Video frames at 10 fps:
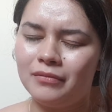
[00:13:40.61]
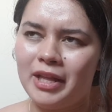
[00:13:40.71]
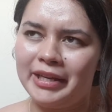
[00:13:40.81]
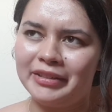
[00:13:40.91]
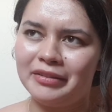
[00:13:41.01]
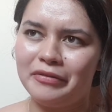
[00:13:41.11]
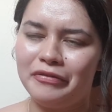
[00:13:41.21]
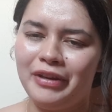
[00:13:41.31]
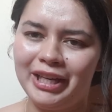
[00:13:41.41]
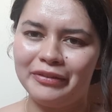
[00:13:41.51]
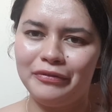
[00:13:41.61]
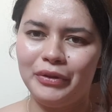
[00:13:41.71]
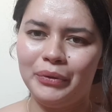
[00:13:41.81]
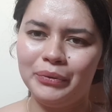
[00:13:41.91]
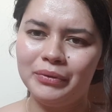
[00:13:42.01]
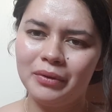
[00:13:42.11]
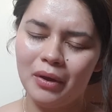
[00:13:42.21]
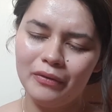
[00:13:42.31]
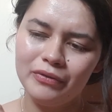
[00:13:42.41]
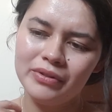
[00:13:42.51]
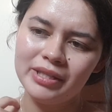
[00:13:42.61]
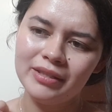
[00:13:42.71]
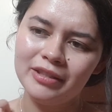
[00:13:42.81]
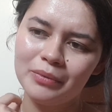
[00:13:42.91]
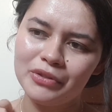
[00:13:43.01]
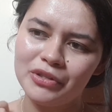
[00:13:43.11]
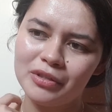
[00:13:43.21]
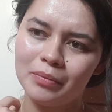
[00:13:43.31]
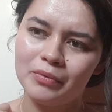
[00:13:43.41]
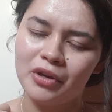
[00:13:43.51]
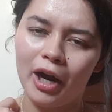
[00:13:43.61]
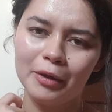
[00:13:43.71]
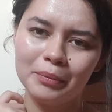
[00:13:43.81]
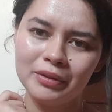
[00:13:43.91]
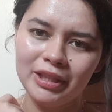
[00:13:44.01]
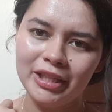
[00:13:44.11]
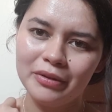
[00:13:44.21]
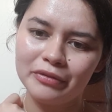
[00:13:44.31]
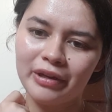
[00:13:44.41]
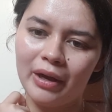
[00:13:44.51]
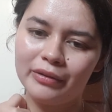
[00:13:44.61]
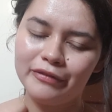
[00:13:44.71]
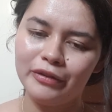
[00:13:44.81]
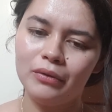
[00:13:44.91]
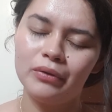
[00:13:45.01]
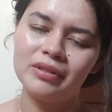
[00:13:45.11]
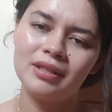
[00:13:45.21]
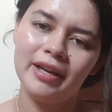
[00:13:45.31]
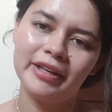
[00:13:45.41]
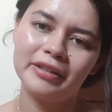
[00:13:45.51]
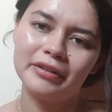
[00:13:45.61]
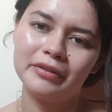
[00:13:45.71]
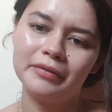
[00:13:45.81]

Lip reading: like fake view of New Zealand. It was just tarpaulin of how the view looks like